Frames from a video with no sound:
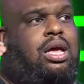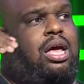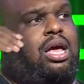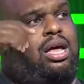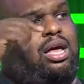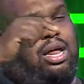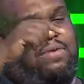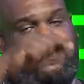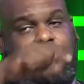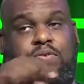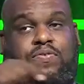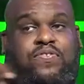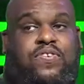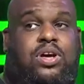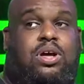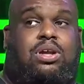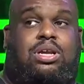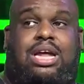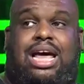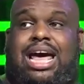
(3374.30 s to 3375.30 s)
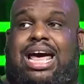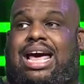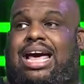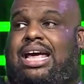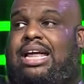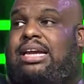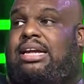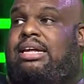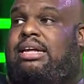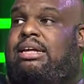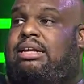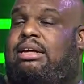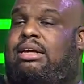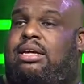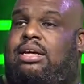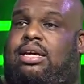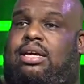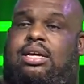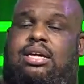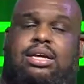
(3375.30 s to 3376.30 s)
And if you feel led,
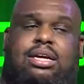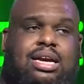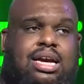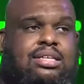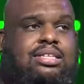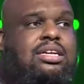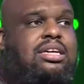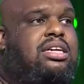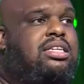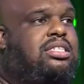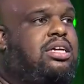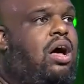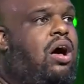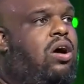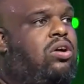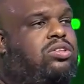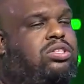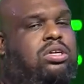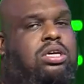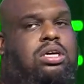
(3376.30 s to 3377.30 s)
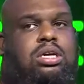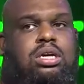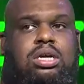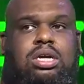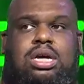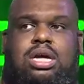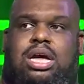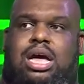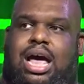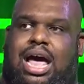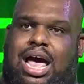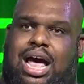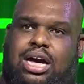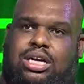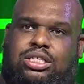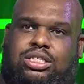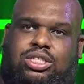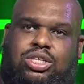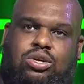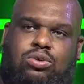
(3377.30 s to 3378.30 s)
get to this altar
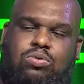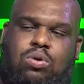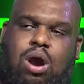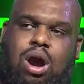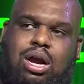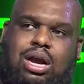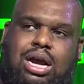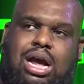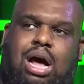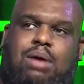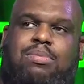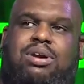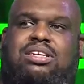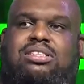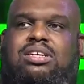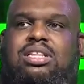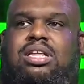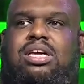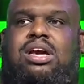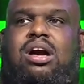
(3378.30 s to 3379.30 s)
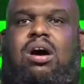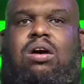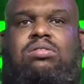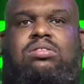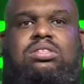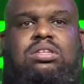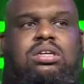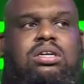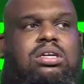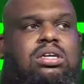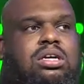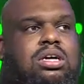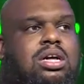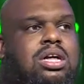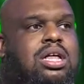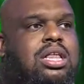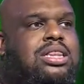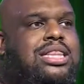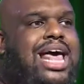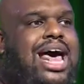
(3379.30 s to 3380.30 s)
as you are coming to the altar,
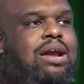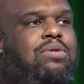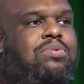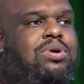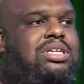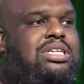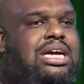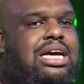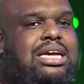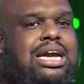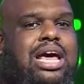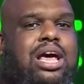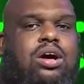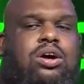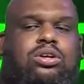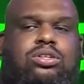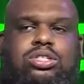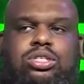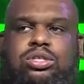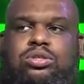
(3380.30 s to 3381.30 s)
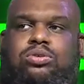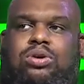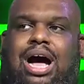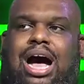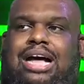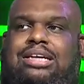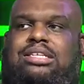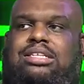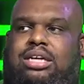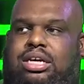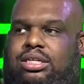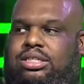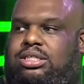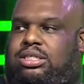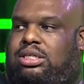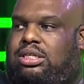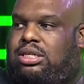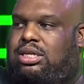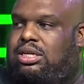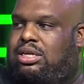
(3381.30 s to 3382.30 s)
that which had held you
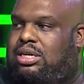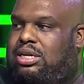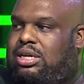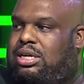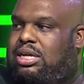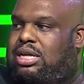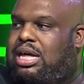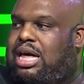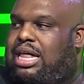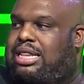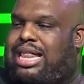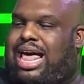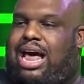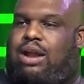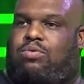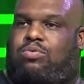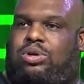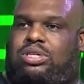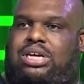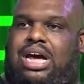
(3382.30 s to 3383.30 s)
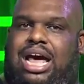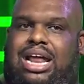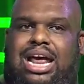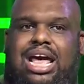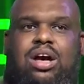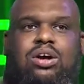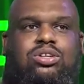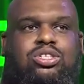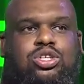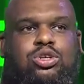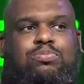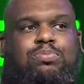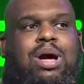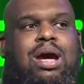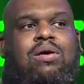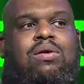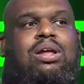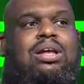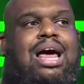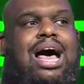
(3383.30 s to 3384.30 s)
hostage and that which had held you
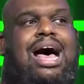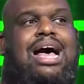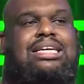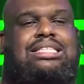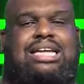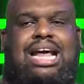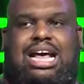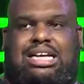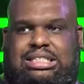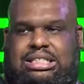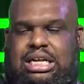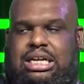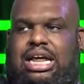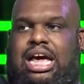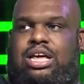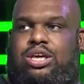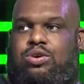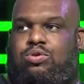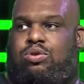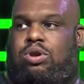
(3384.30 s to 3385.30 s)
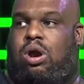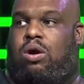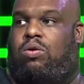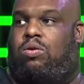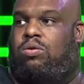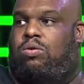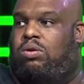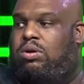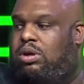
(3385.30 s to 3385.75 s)
paralyzed has to let you go.